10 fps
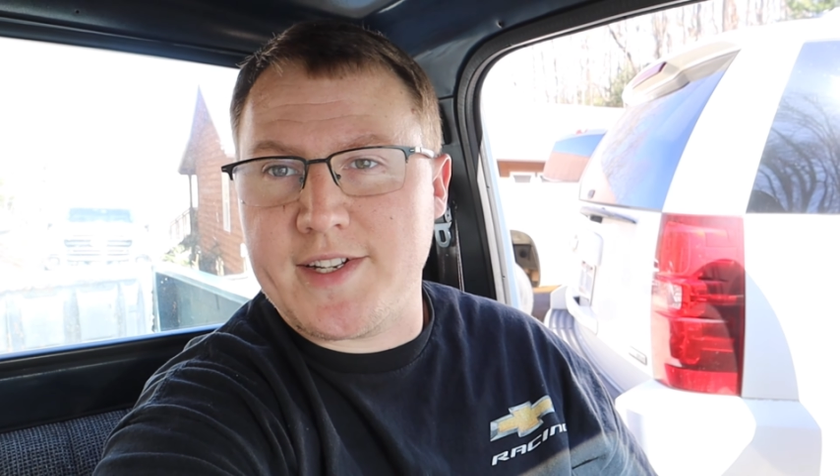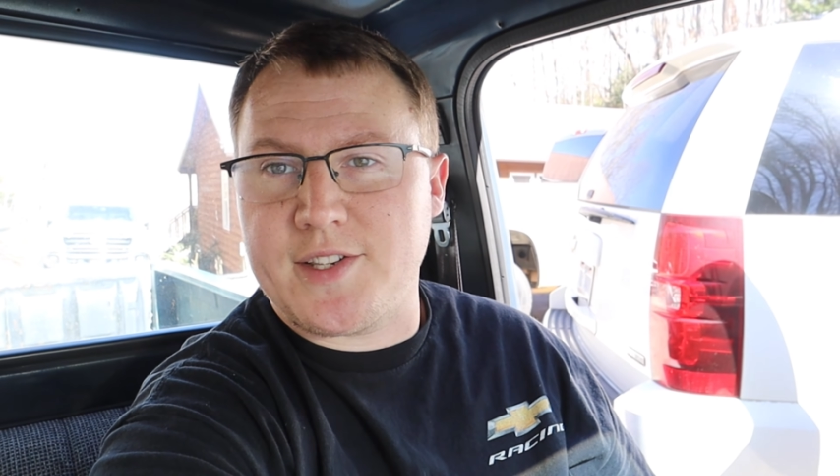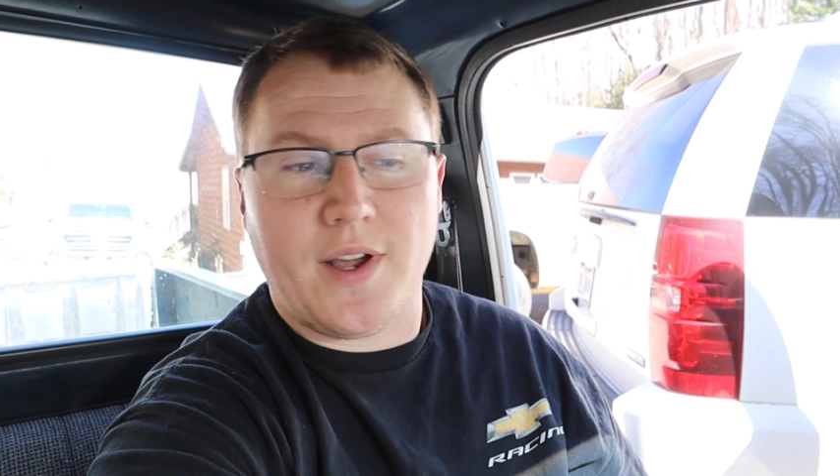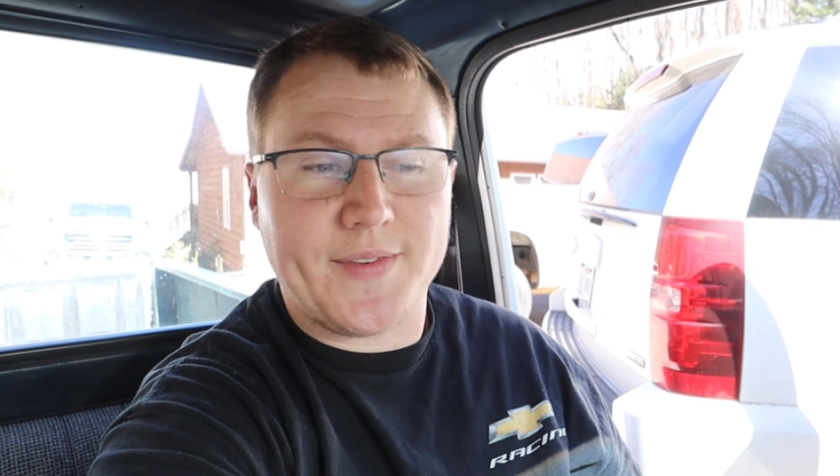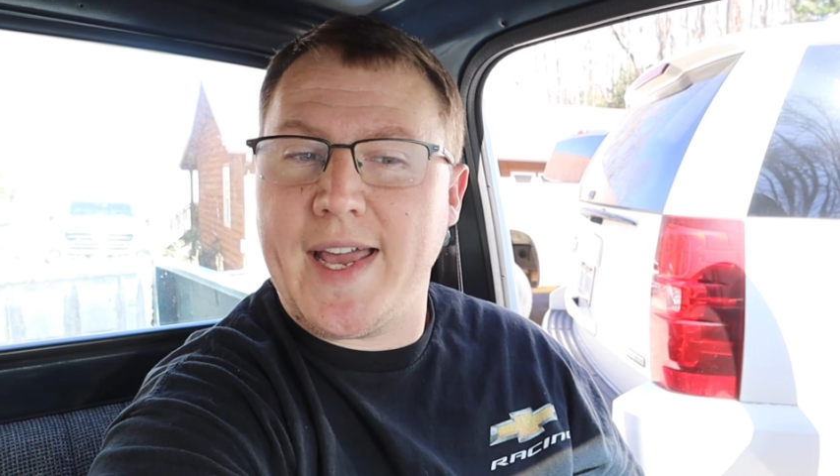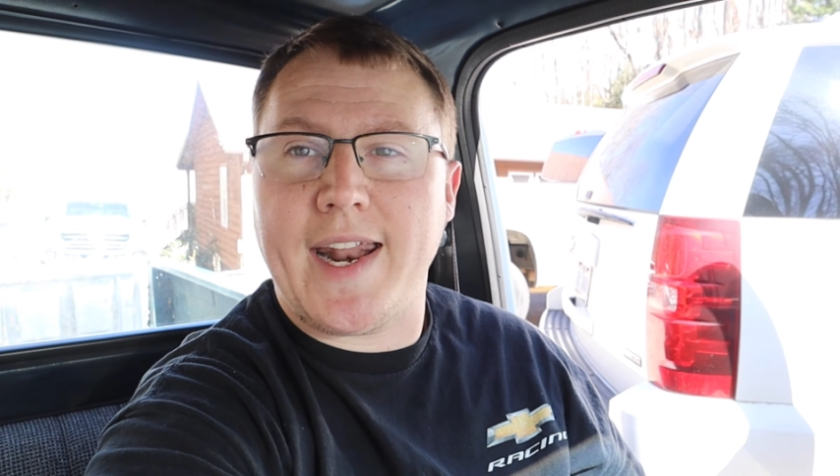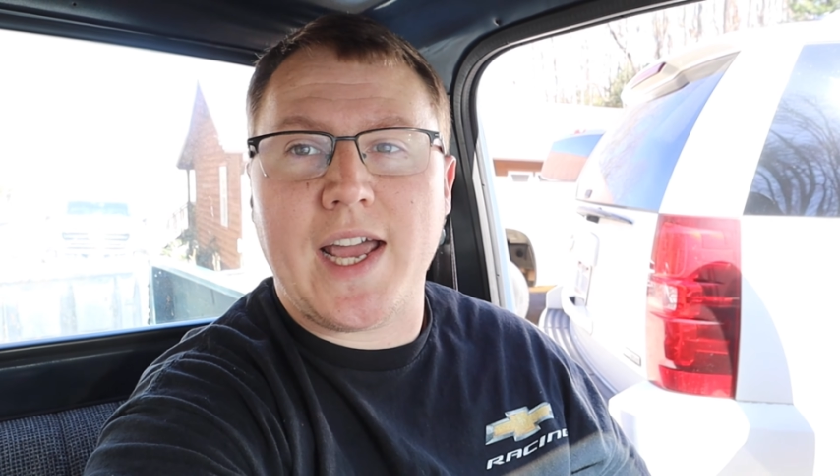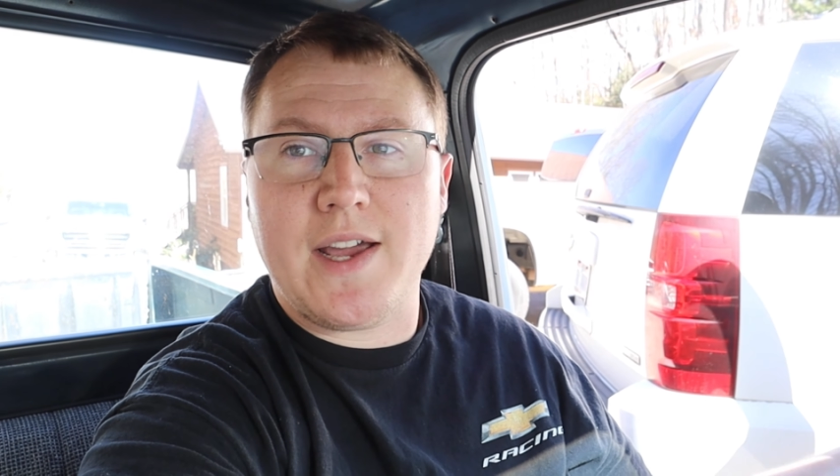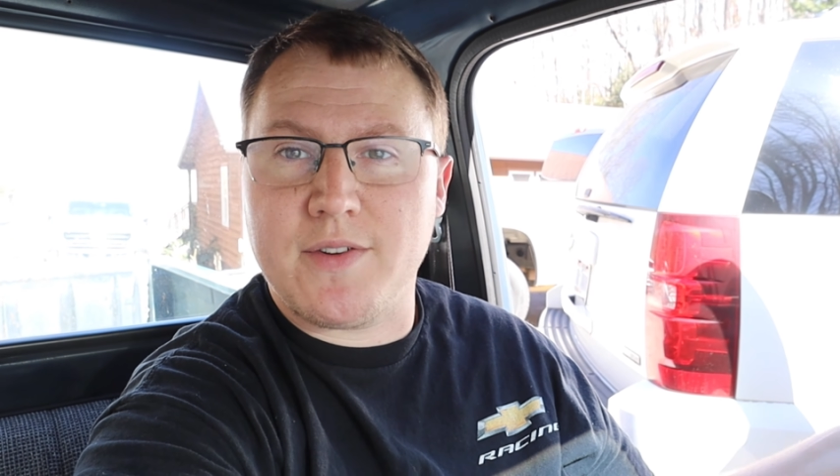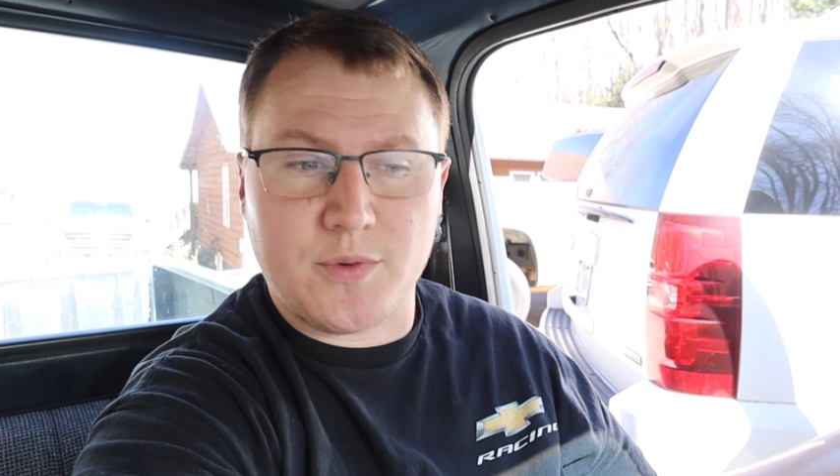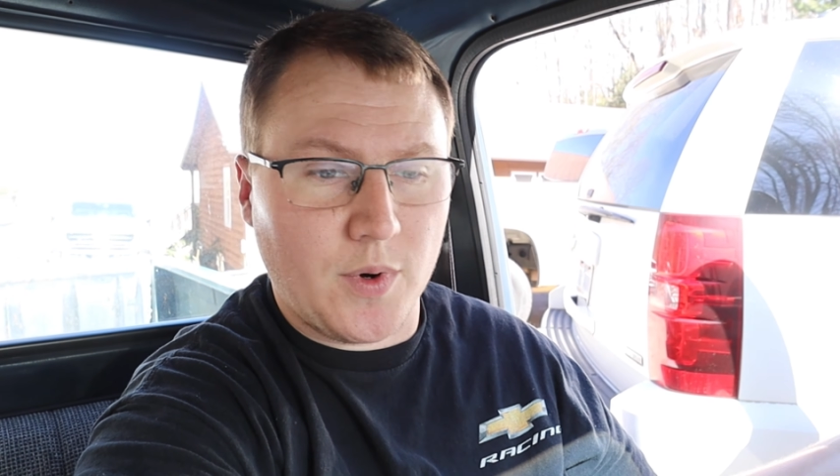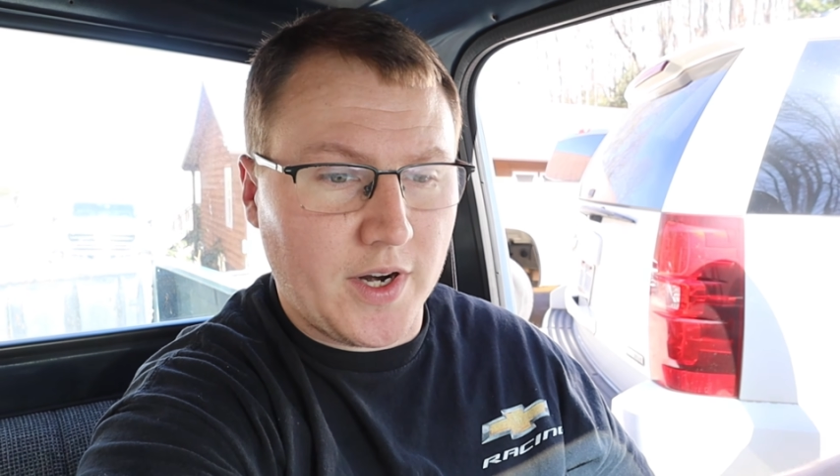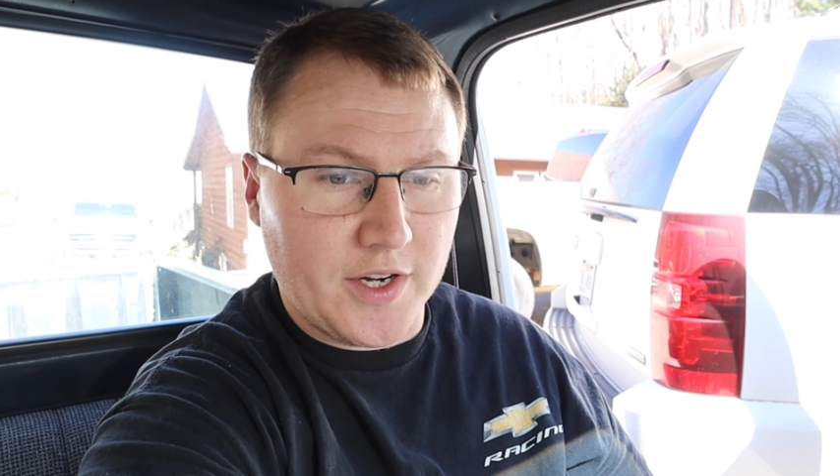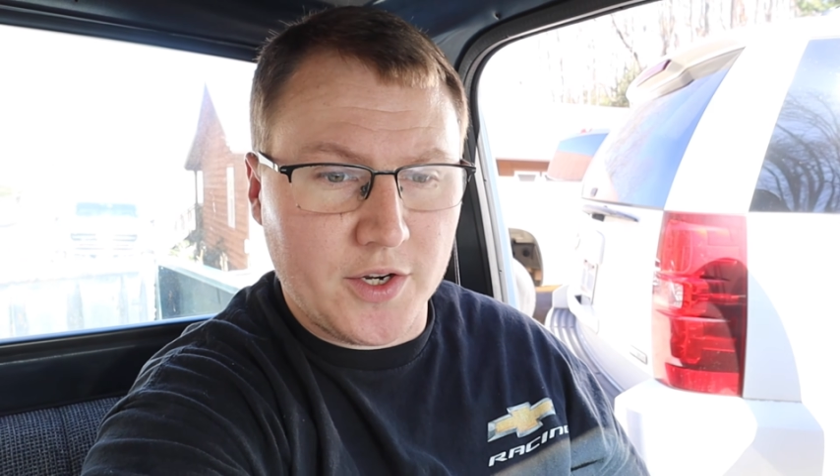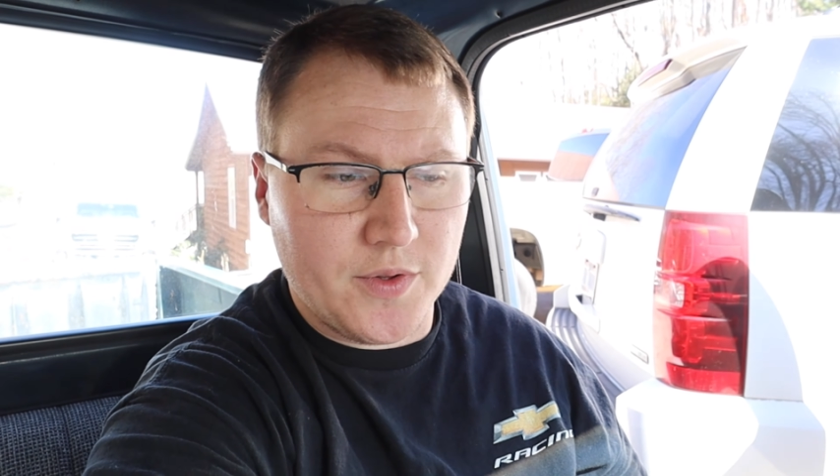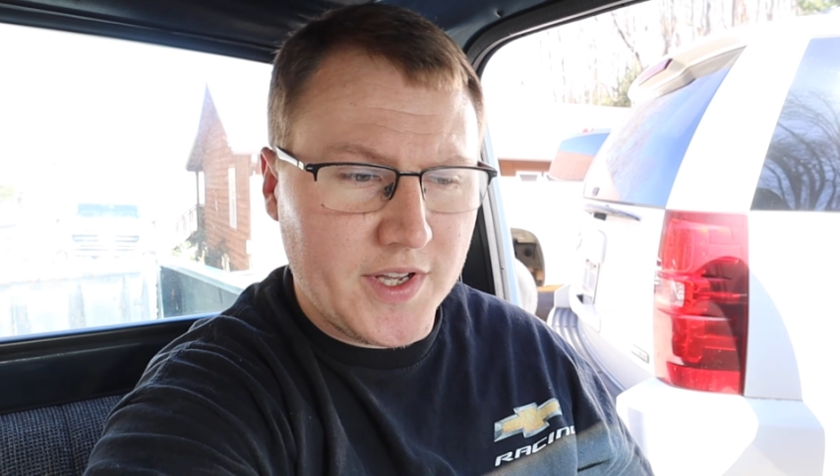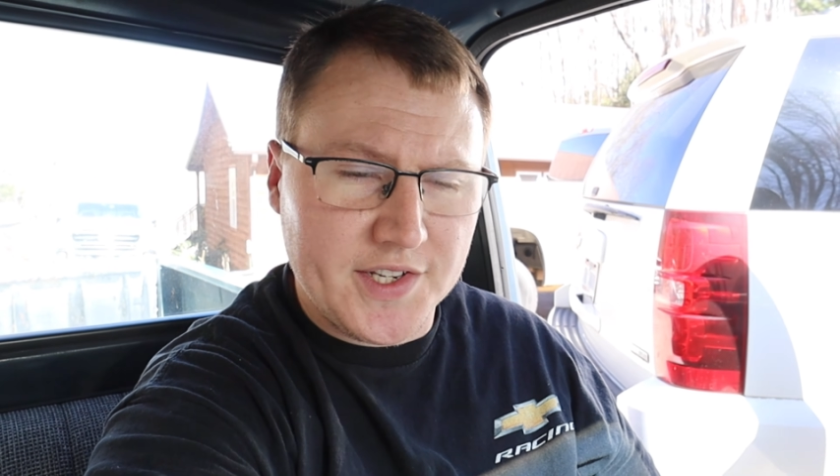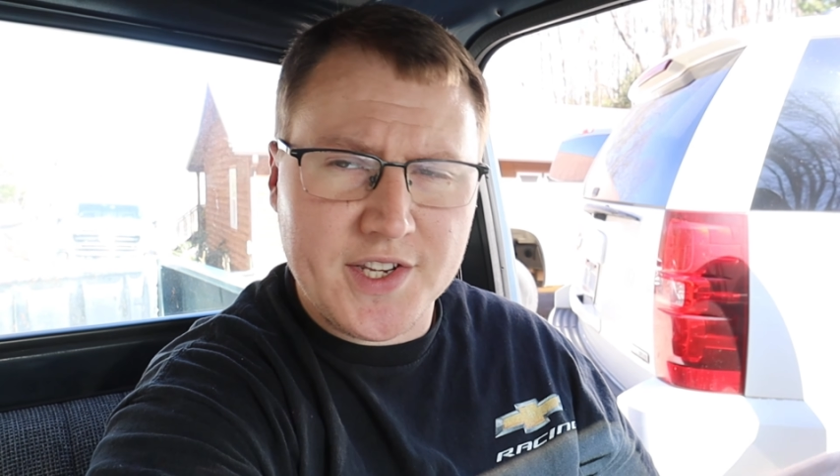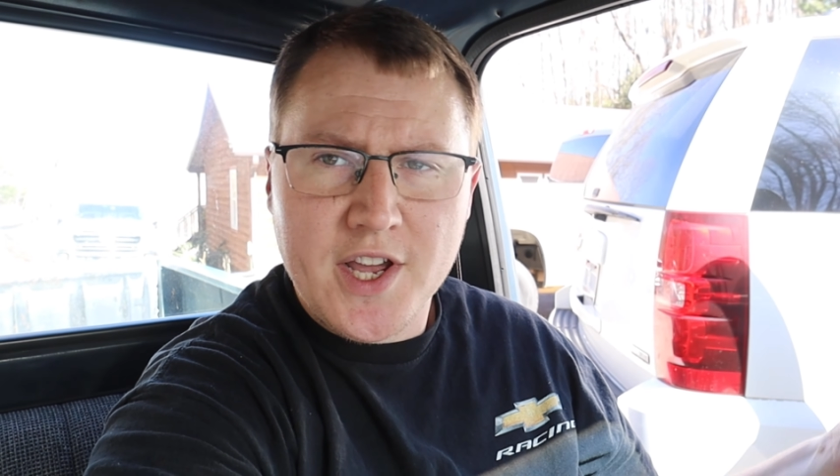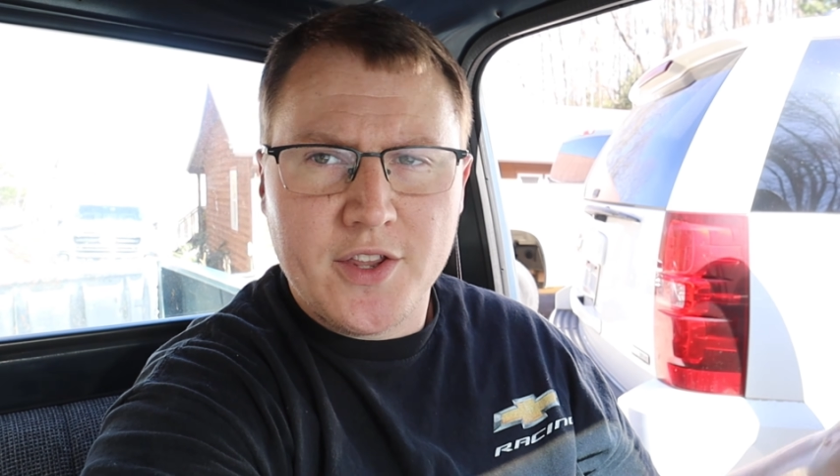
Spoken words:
so I've got to have it to where it can do this.